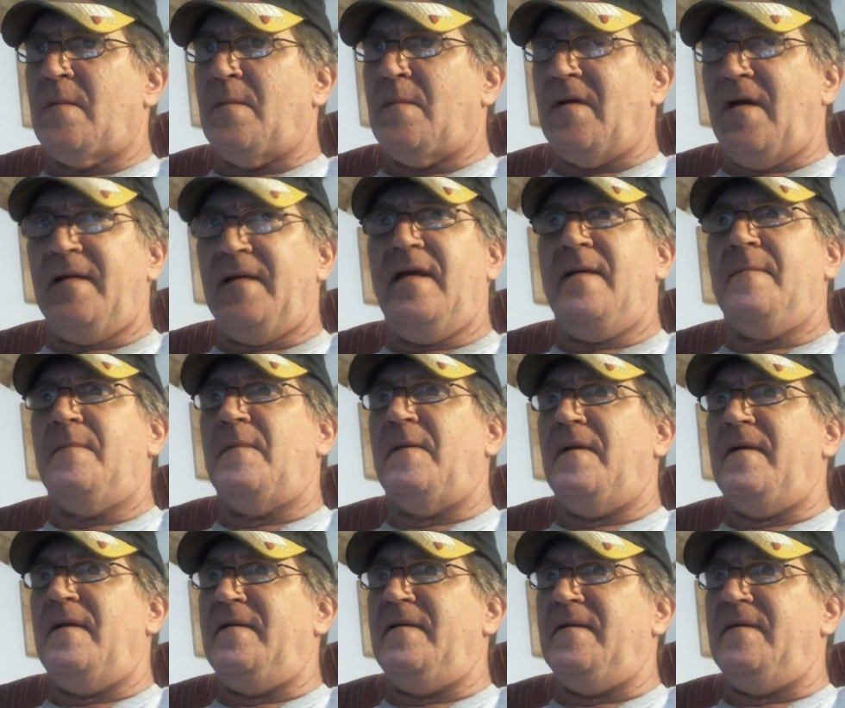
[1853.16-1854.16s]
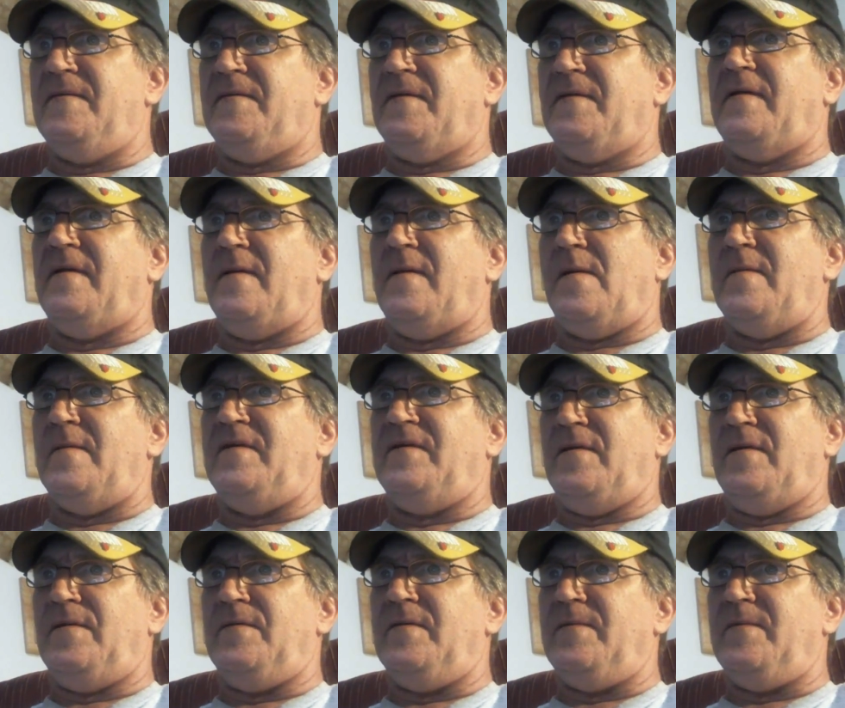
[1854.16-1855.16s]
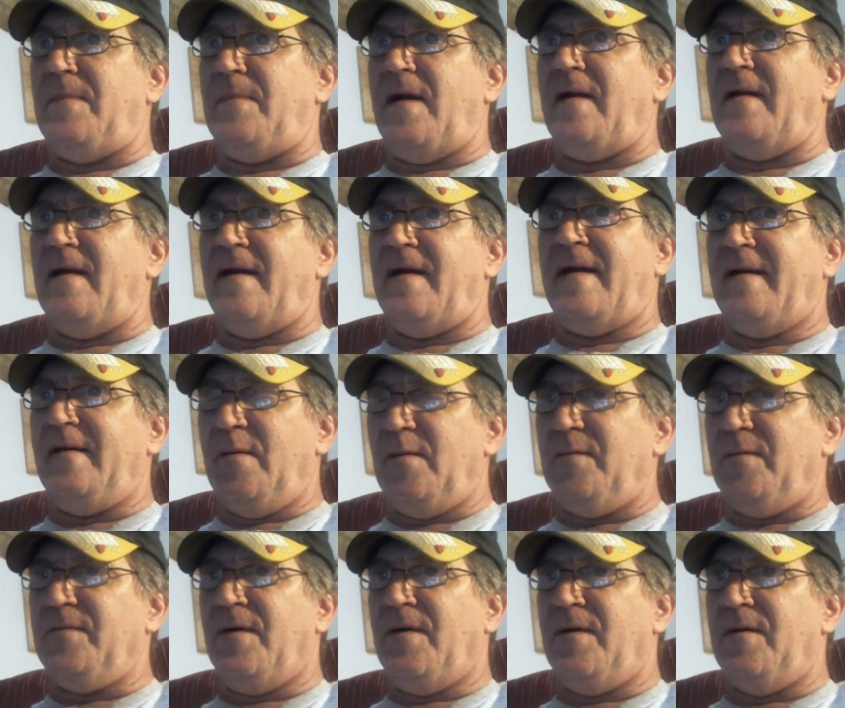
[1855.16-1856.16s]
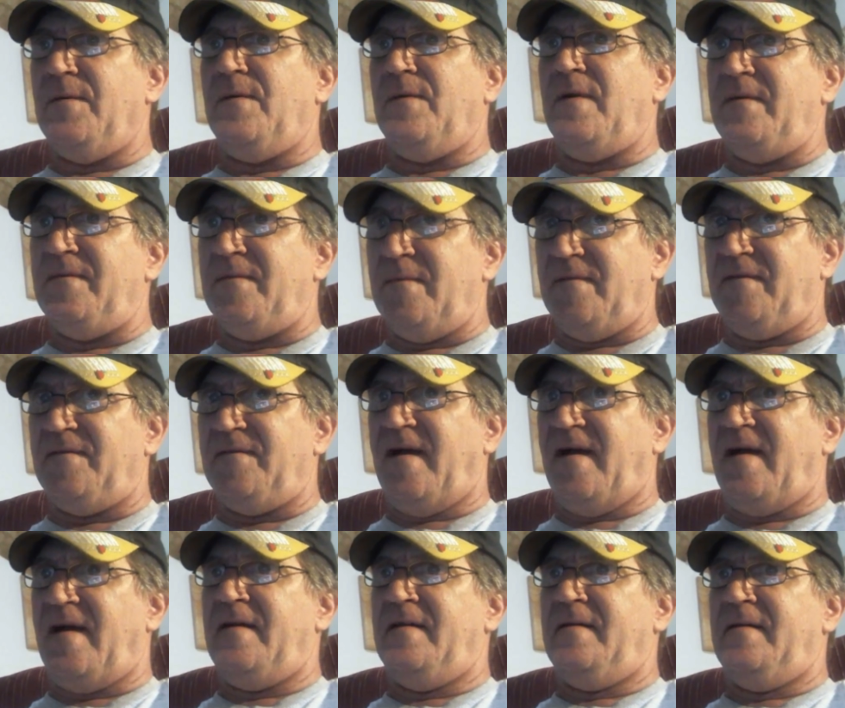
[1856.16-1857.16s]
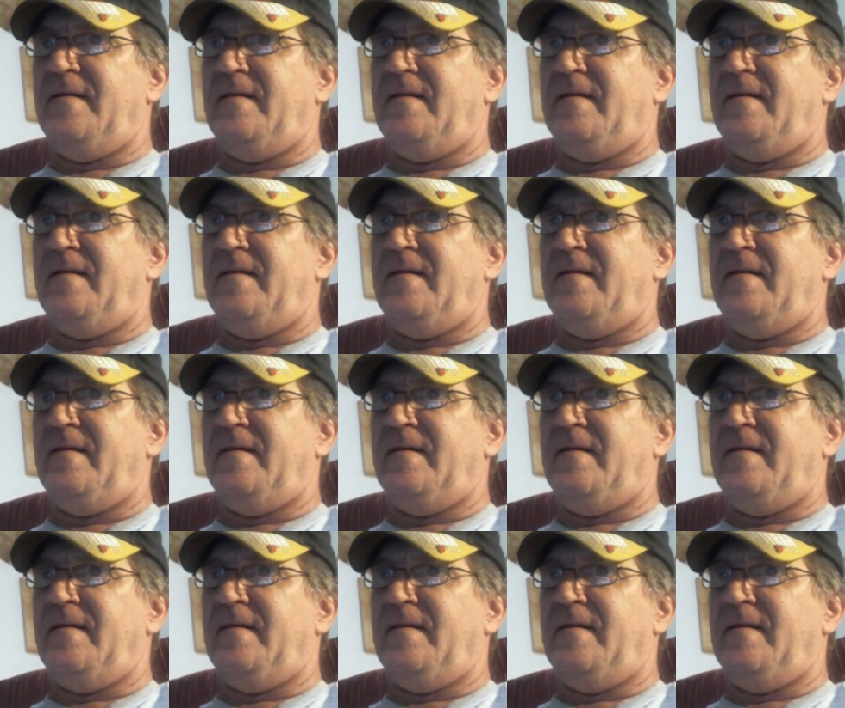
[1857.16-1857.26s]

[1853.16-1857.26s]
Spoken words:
I'm a goddamn Marine and a freaking Army soldier. By God, I don't turn away from a fight.